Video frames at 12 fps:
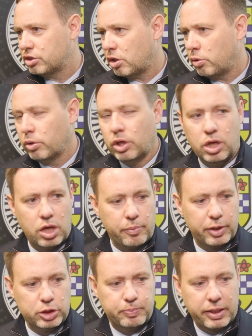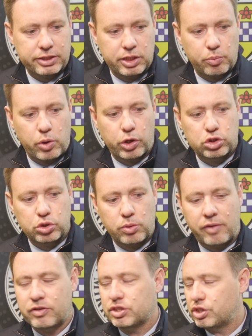So I'm expecting one or
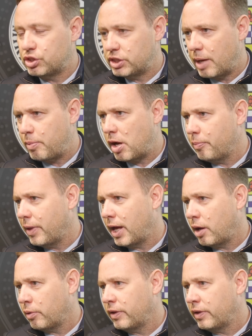two others to step up now.